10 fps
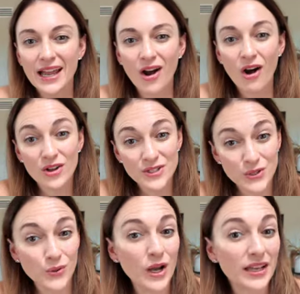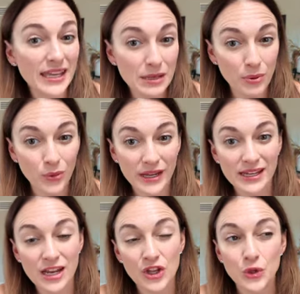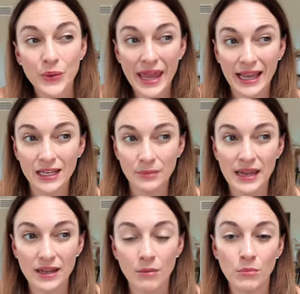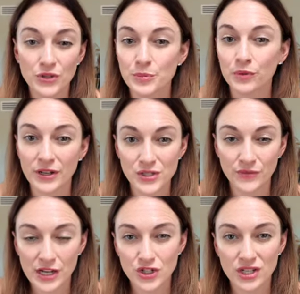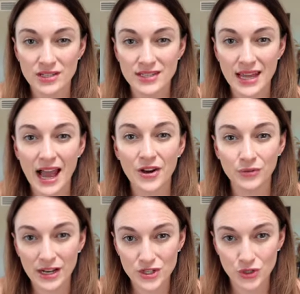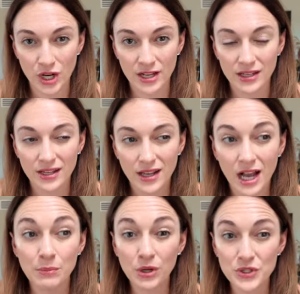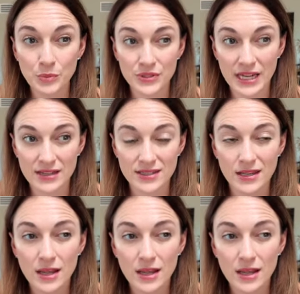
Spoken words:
Also, a key point, you can make multiple reservations at a restaurant on multiple days.